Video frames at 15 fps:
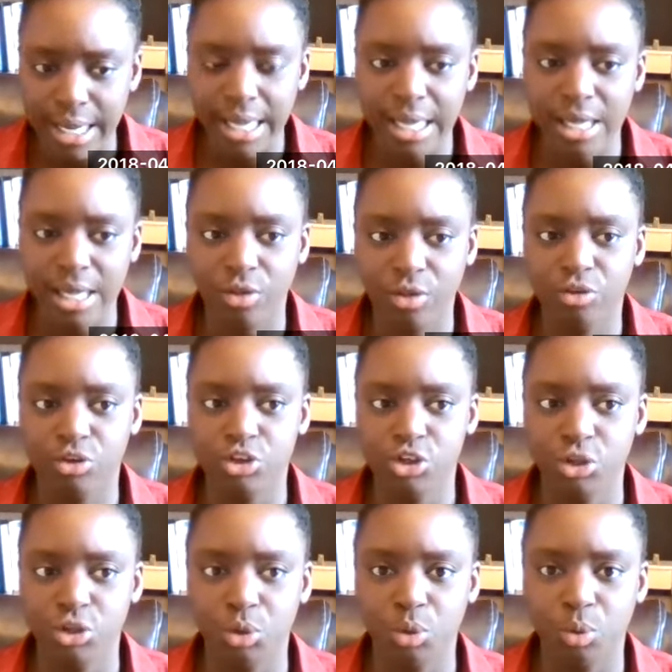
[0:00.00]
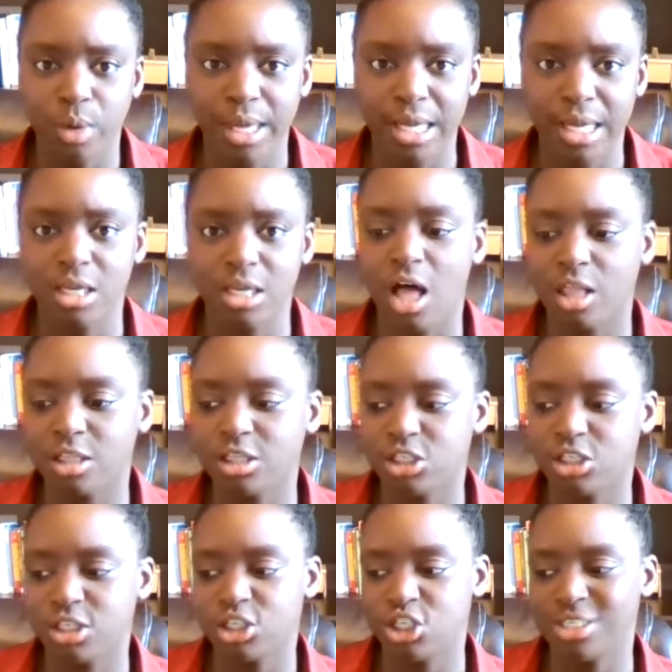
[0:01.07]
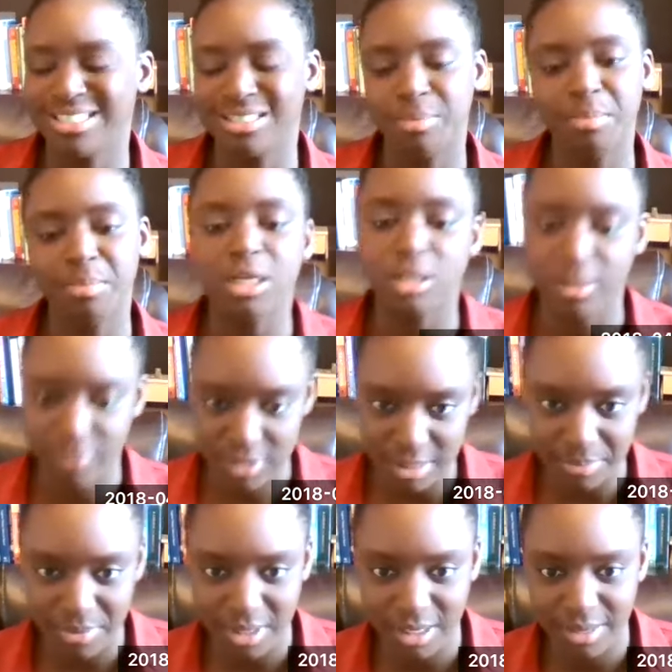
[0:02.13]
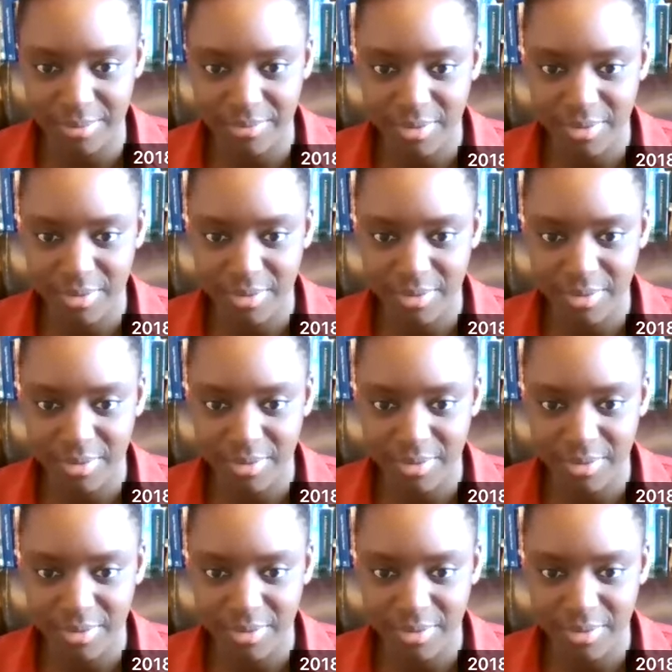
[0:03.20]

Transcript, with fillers: is to acknowledge that she's in the middle of something.